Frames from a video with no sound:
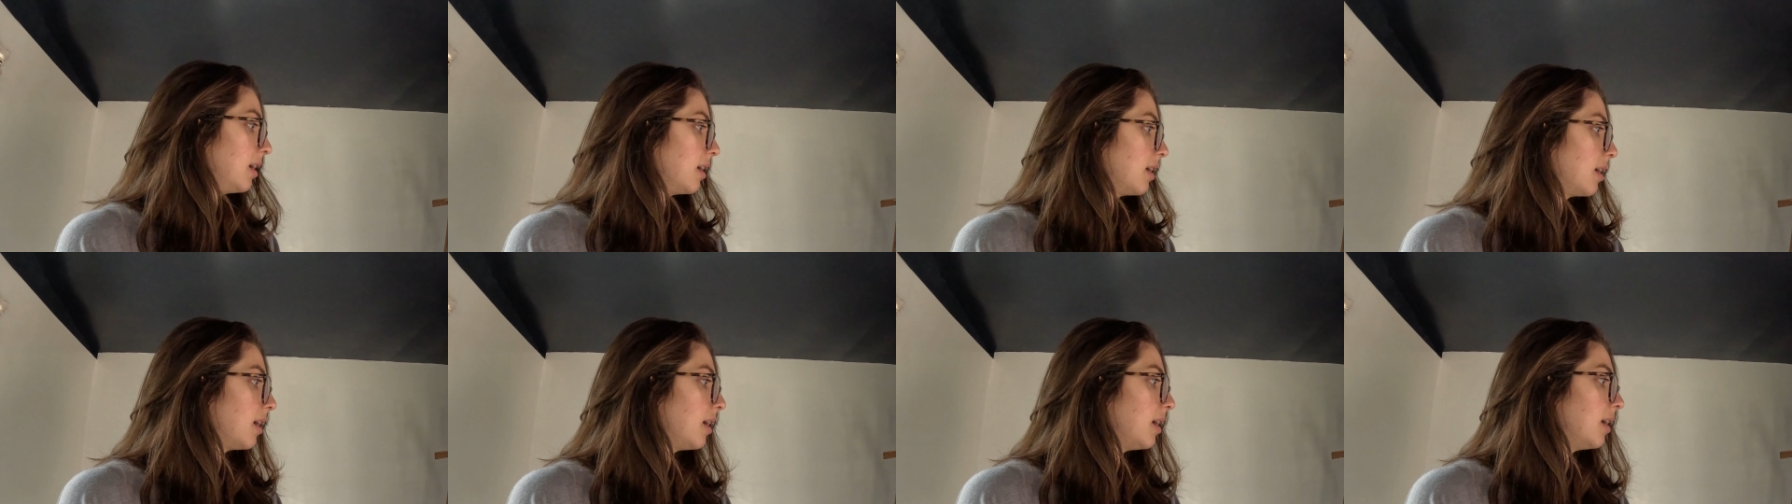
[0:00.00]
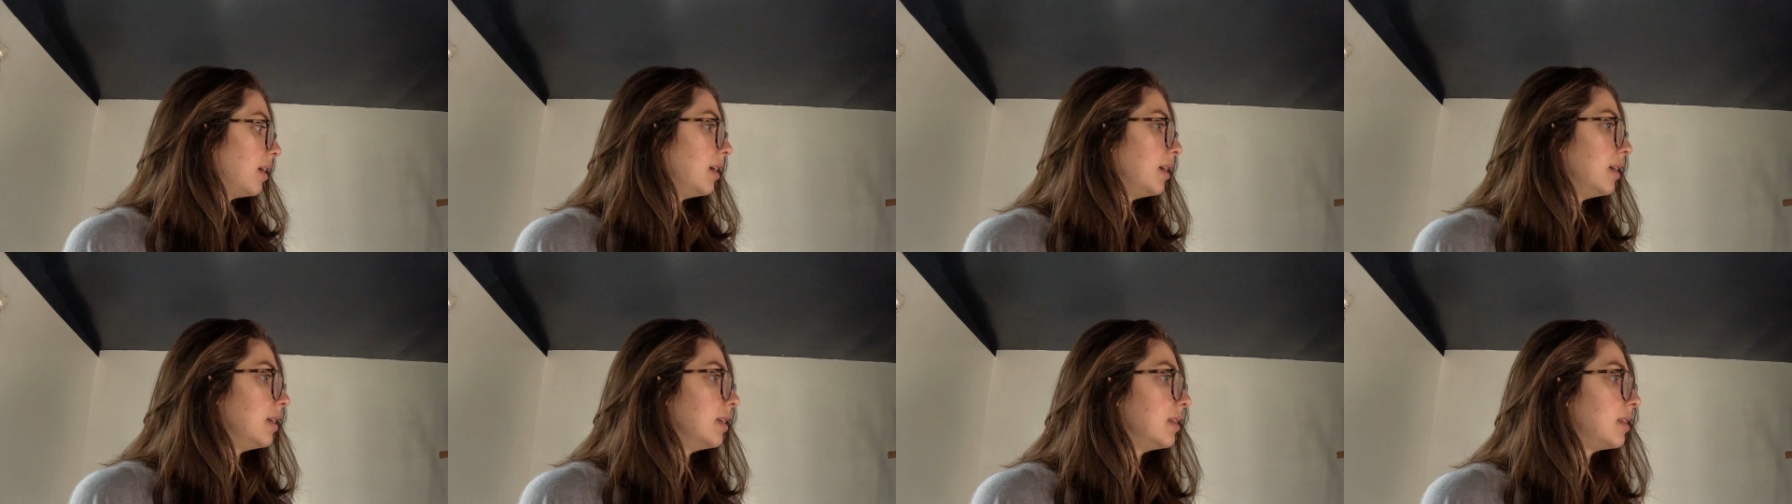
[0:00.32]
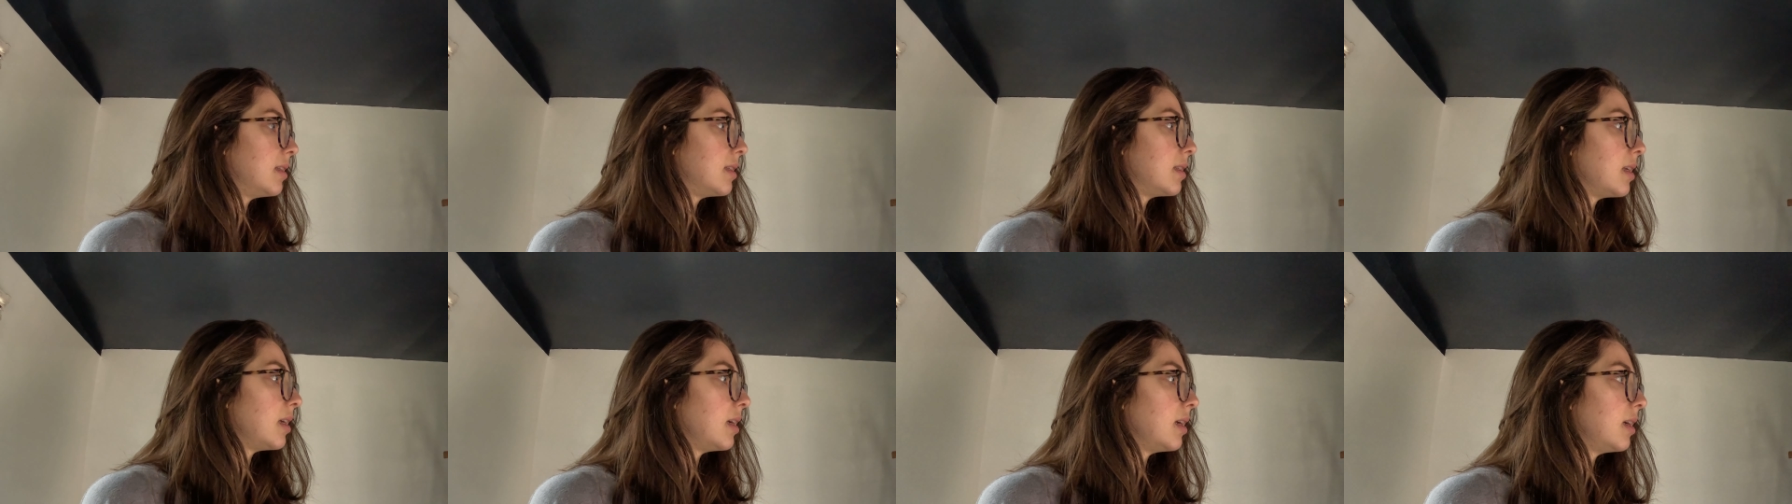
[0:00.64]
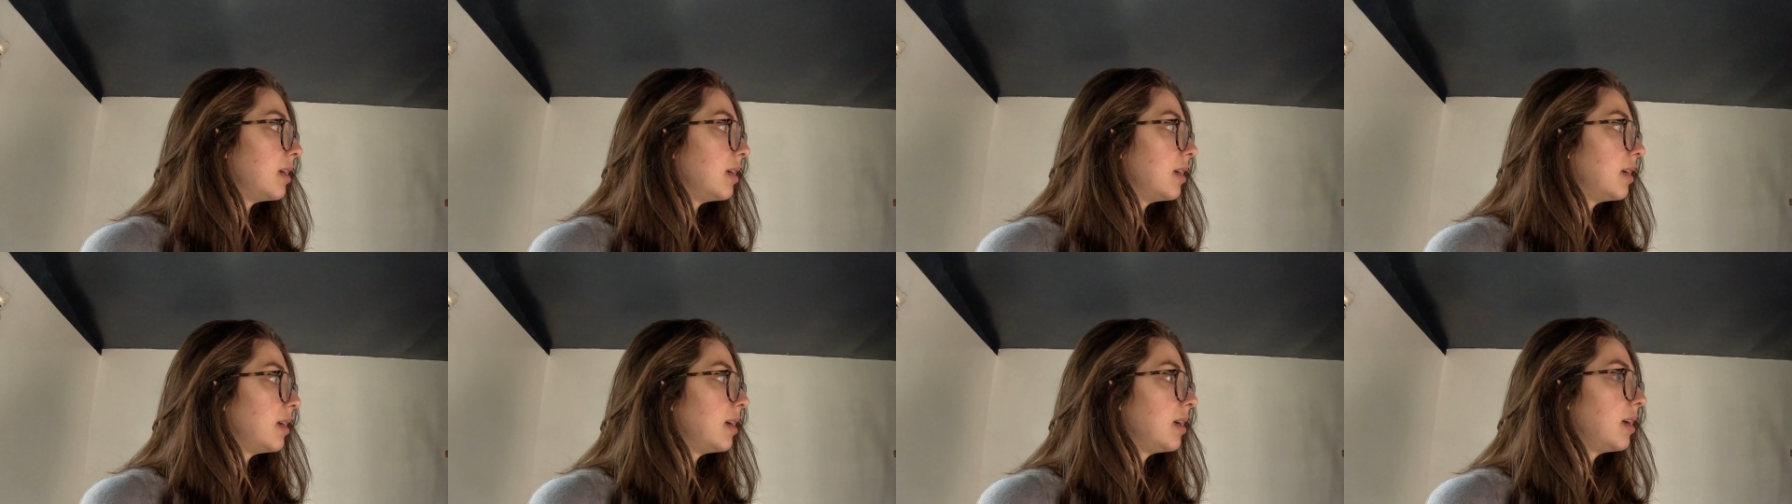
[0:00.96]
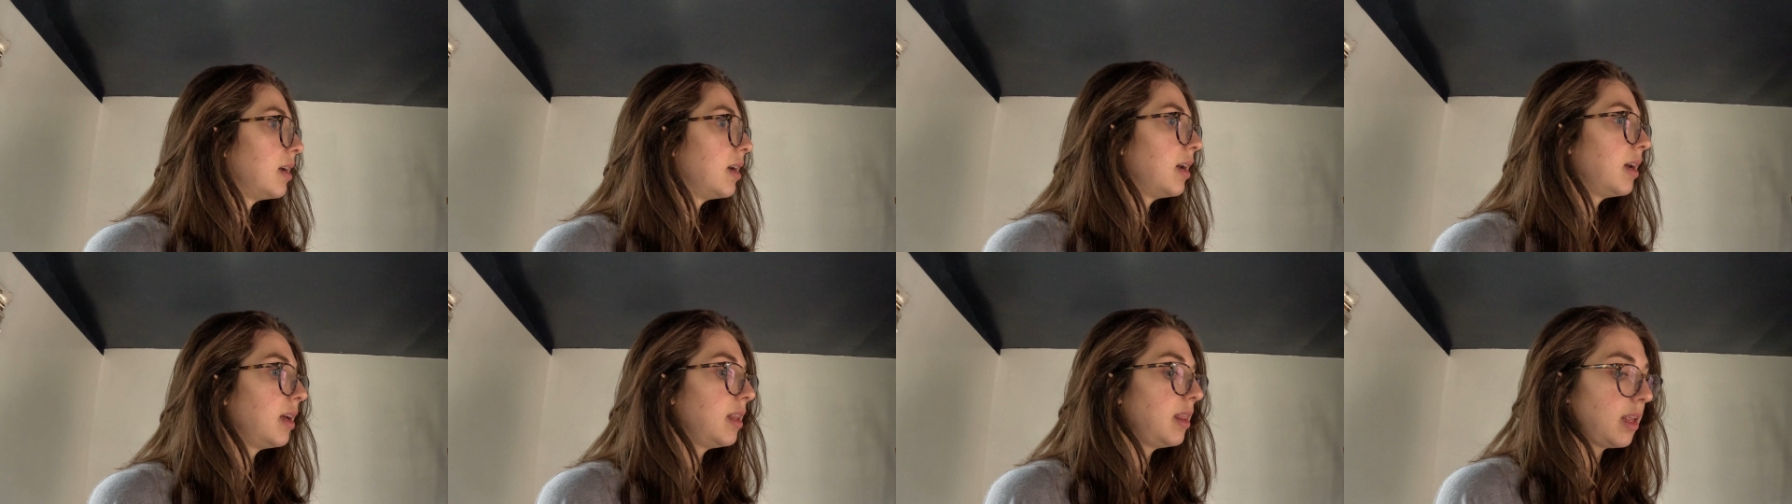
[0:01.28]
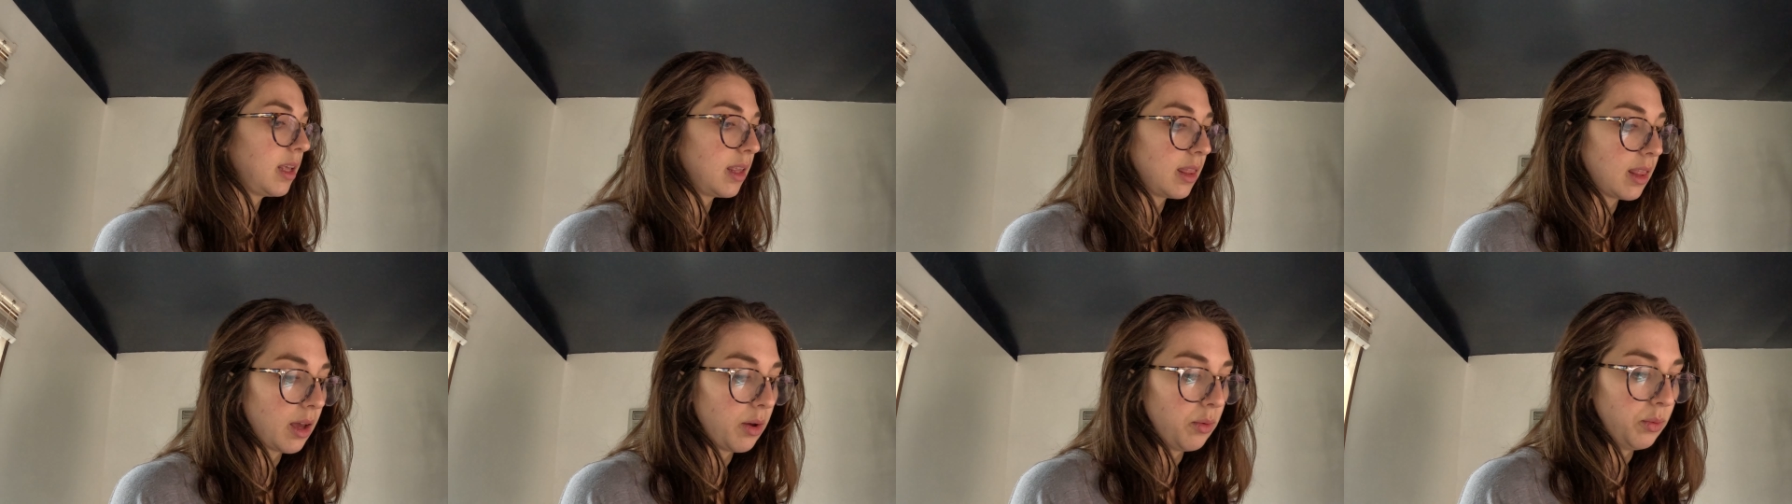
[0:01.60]
because I
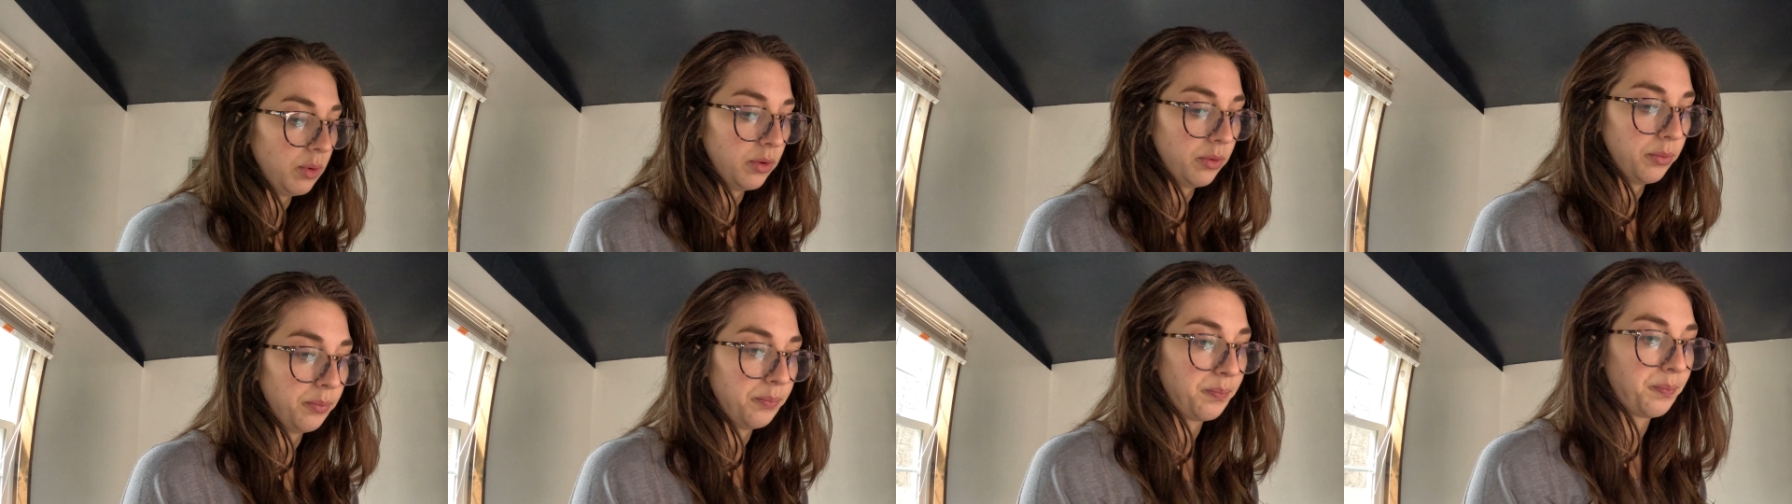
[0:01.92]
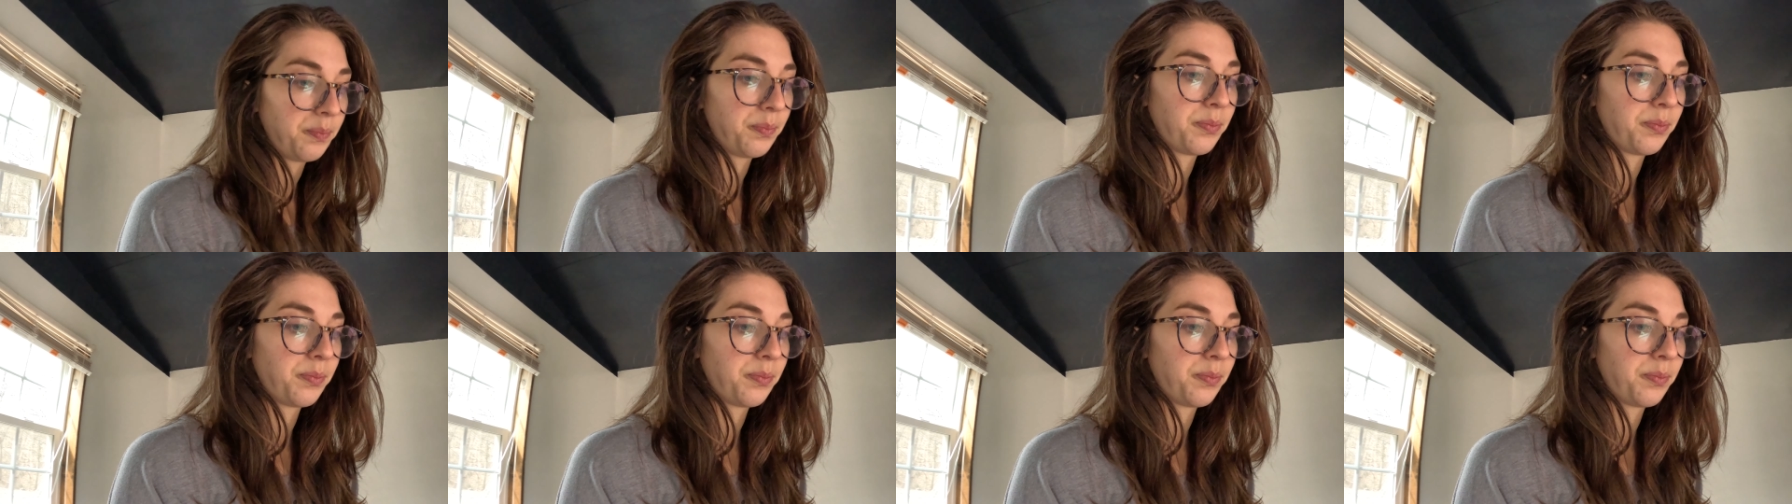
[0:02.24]
think that will